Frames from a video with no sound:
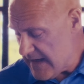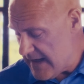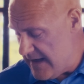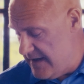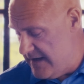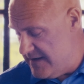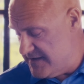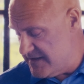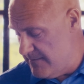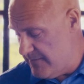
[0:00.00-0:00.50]
It
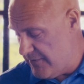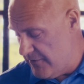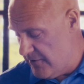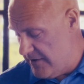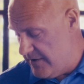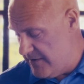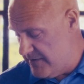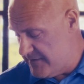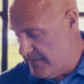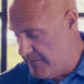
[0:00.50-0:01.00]
is
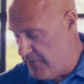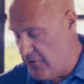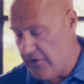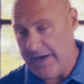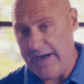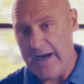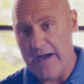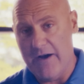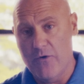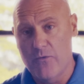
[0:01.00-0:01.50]
important to
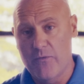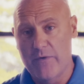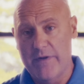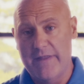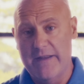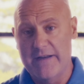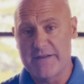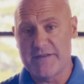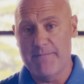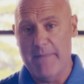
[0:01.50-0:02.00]
point out with
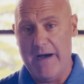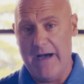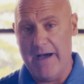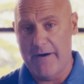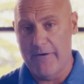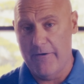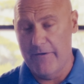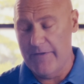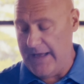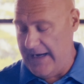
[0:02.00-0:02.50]
this
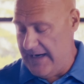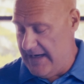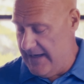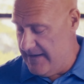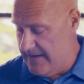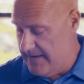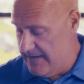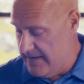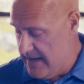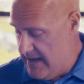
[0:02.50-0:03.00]
model that
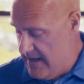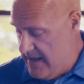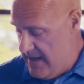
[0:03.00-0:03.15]
on the